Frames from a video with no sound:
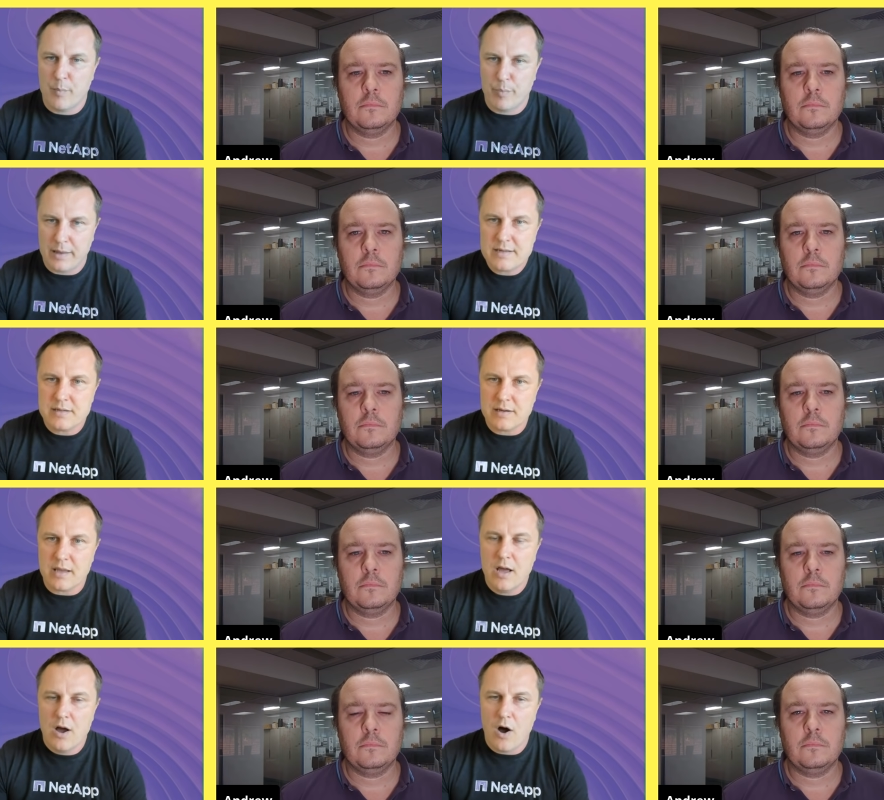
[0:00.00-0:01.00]

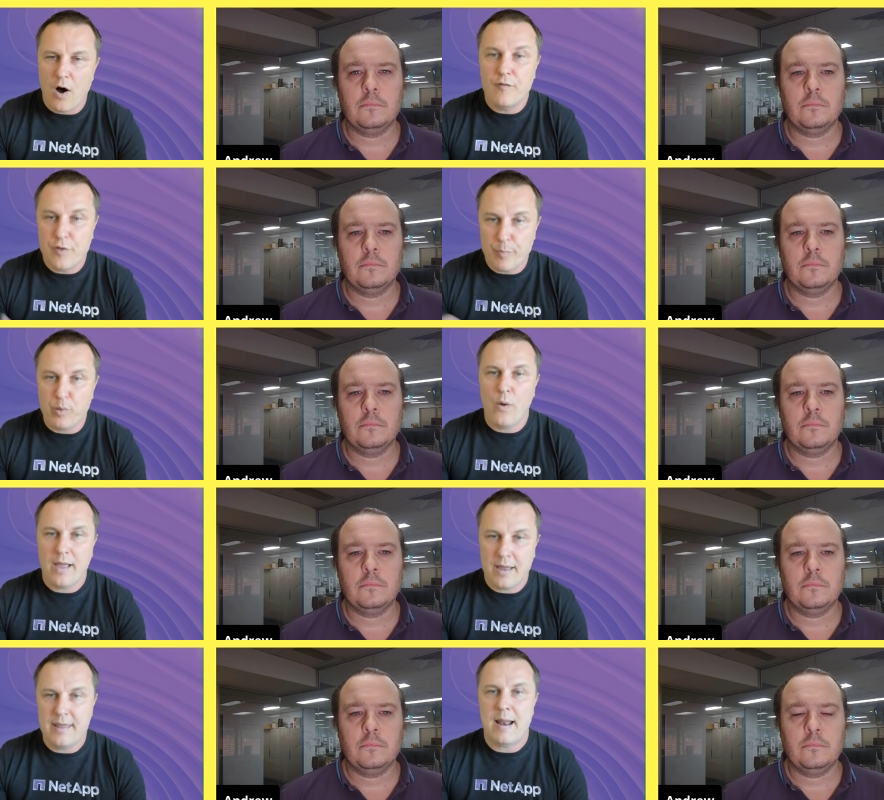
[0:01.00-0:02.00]
Speaker 1: complexity of
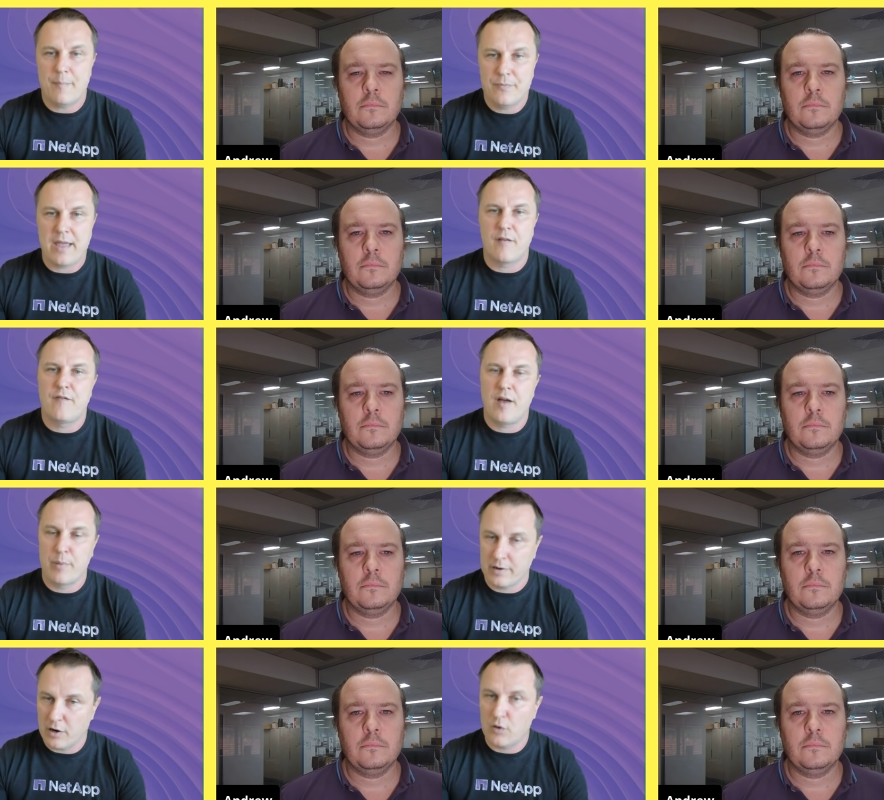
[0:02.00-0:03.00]
deploying a NetApp data
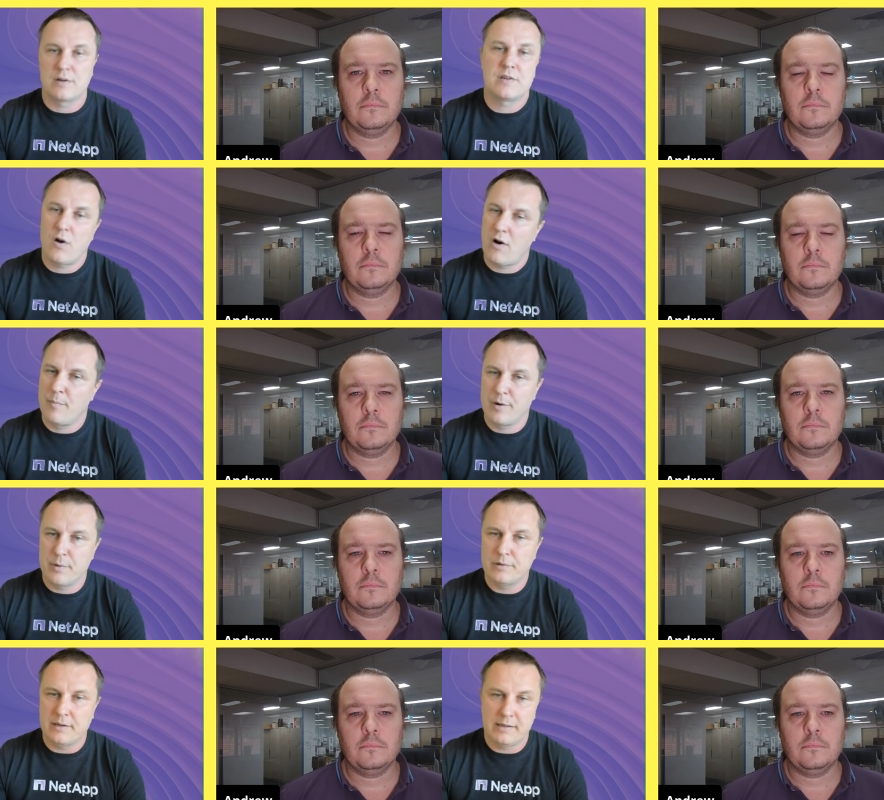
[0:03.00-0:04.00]
fabric across a
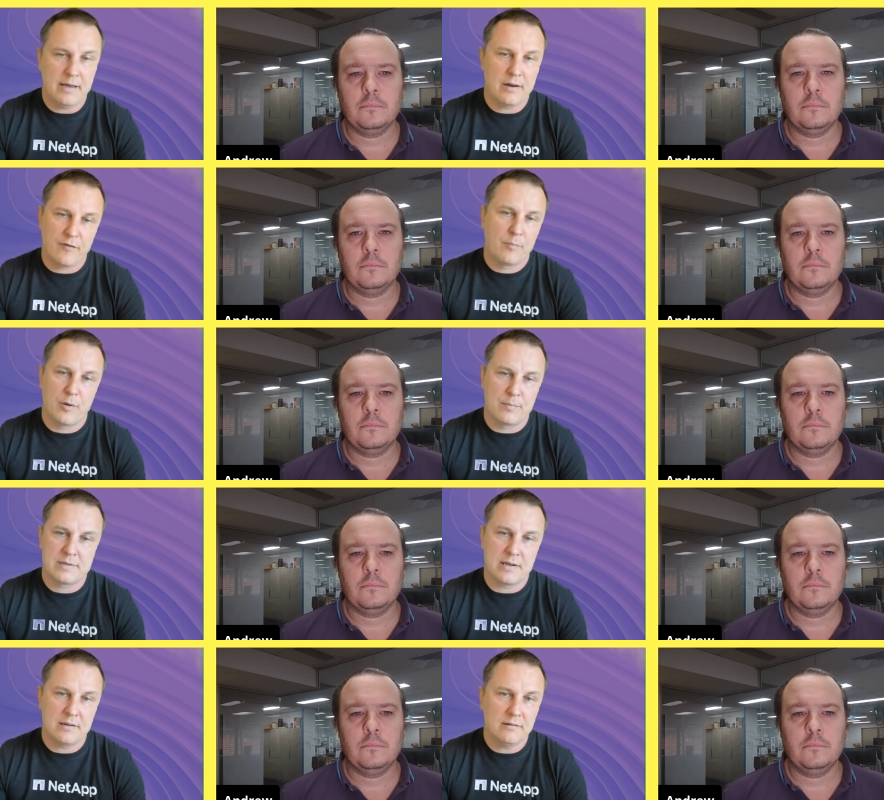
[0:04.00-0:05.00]
hybrid multi-cloud, if I'm not
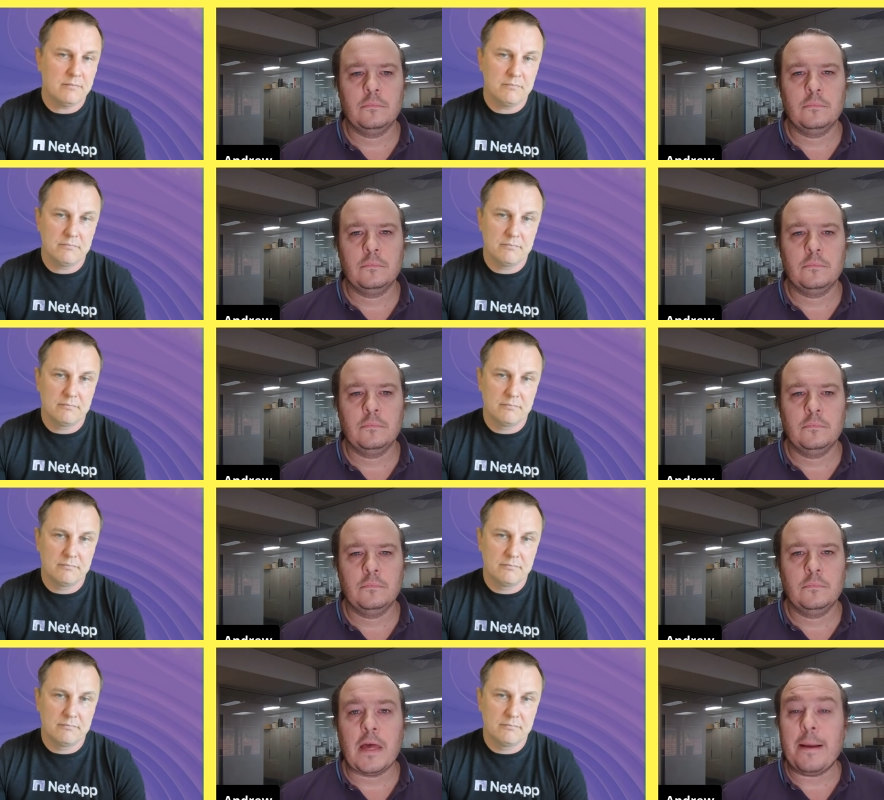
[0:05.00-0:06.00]
mistaken.
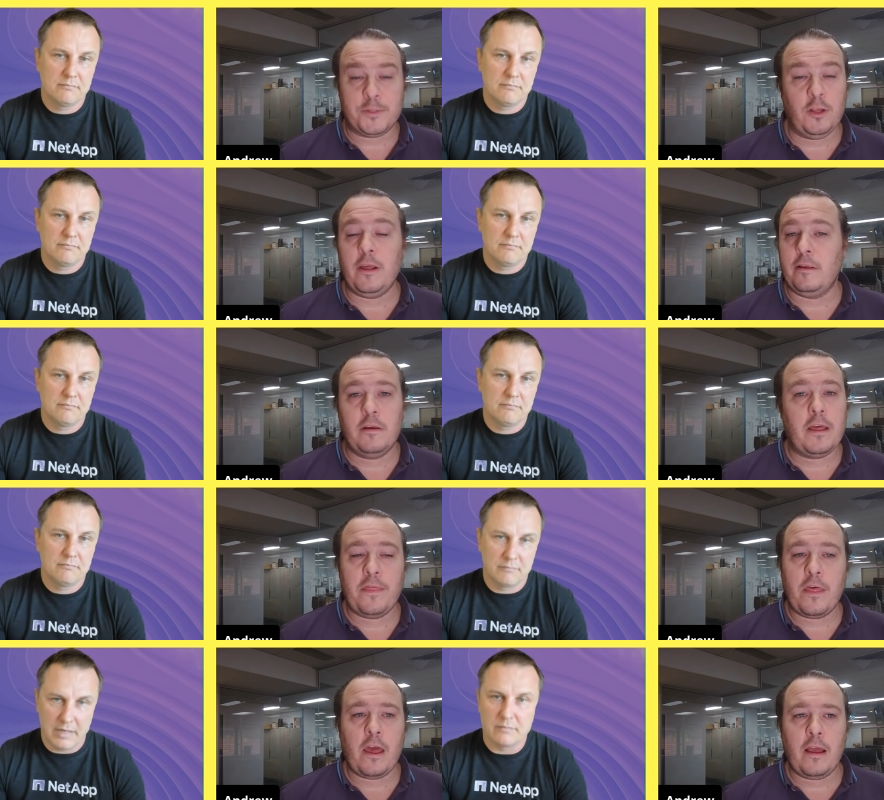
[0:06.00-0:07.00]
Speaker 2: Absolutely,
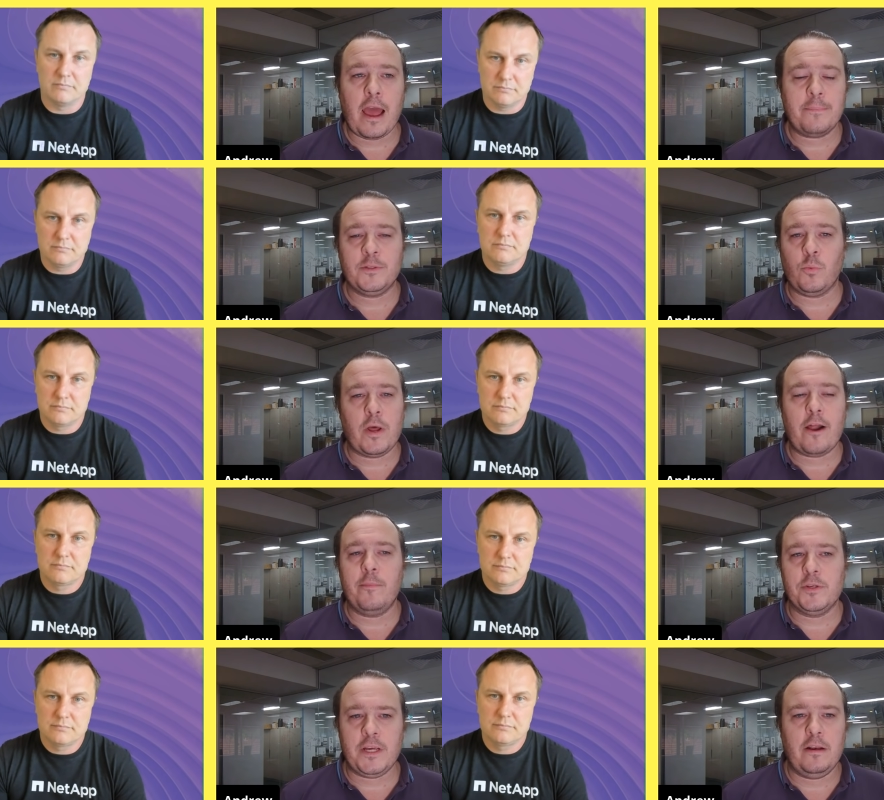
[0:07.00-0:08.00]
absolutely,
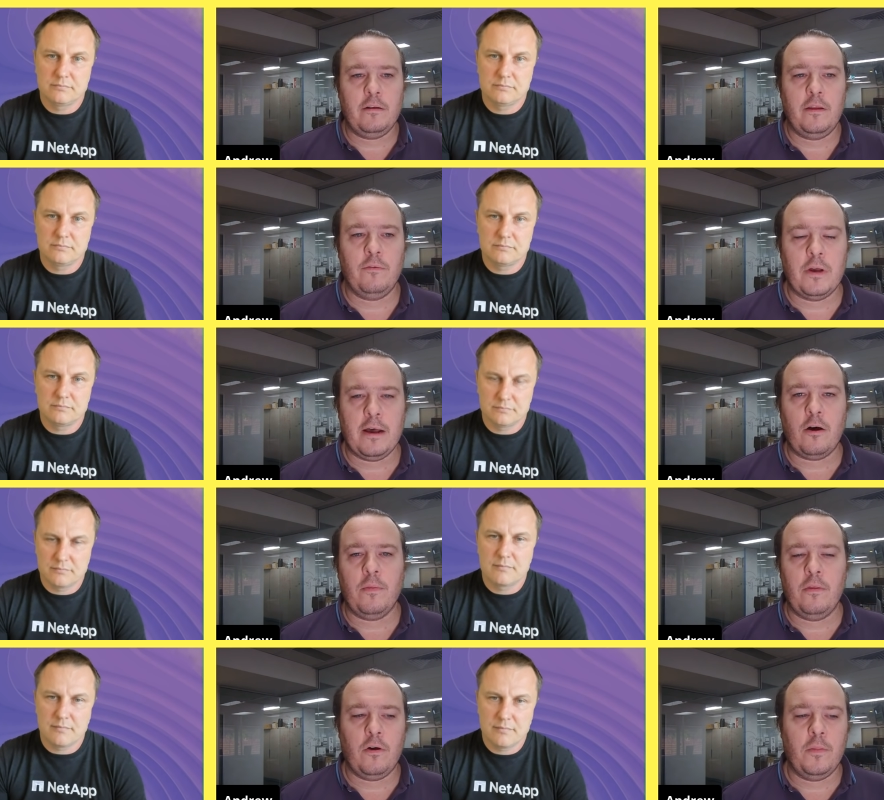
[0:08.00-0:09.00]
100% uh,
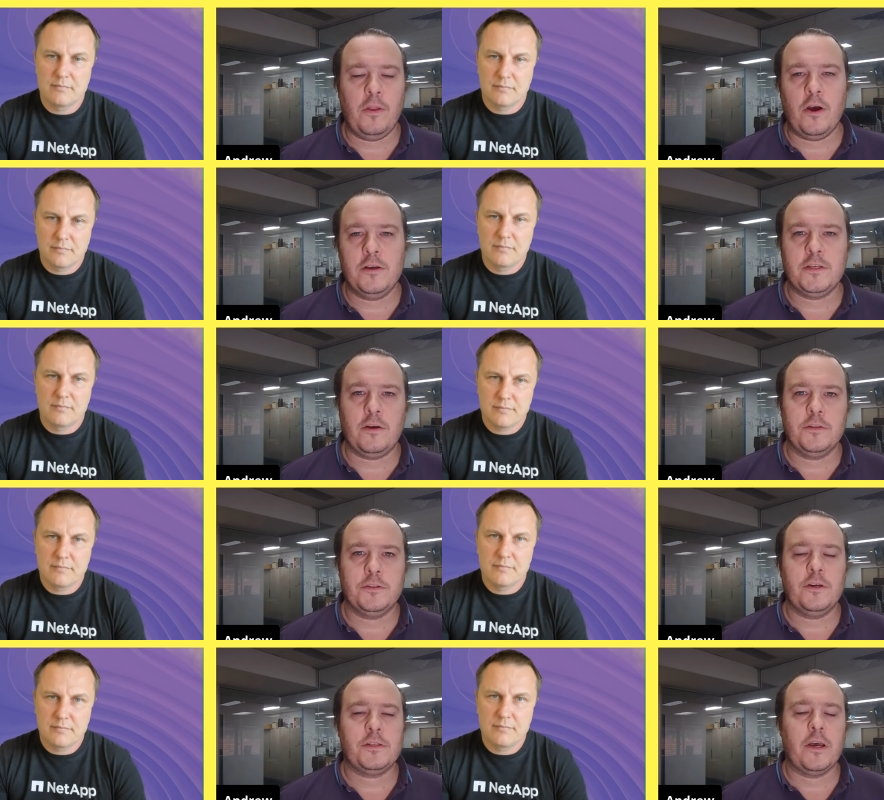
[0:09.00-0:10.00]
on, on the nose there,
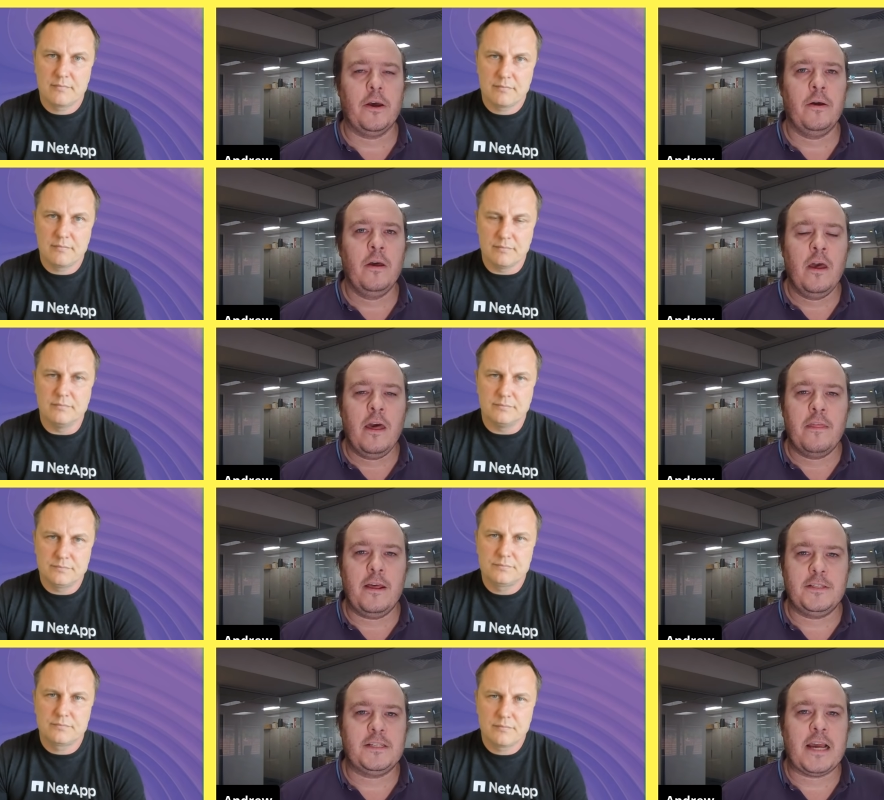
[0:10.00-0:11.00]
Gonzo. So
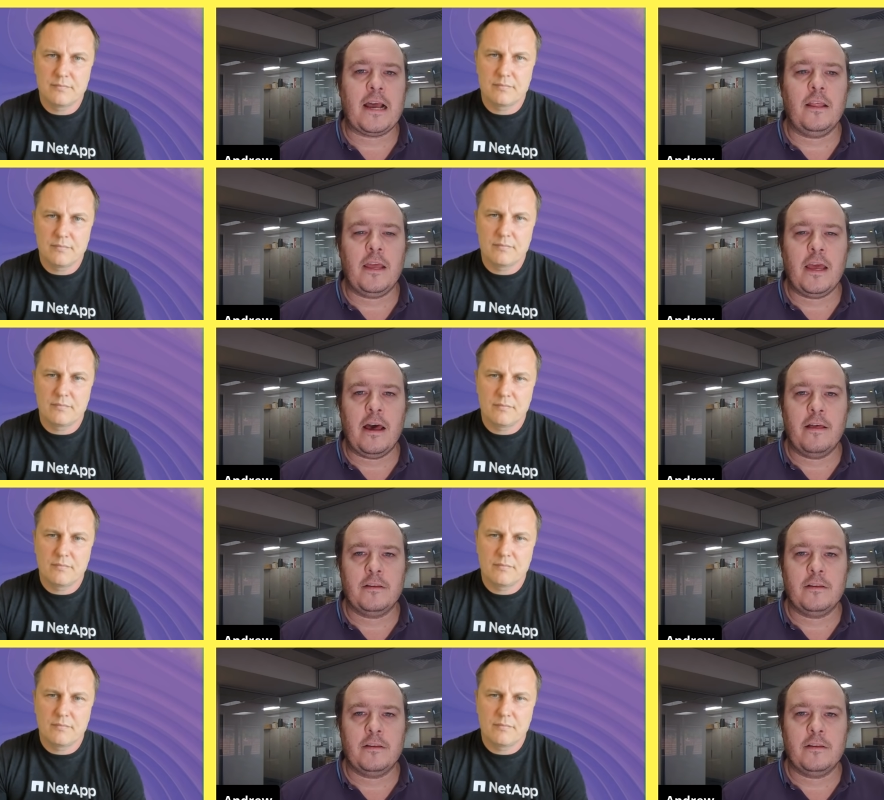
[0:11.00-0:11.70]
that's exactly uh,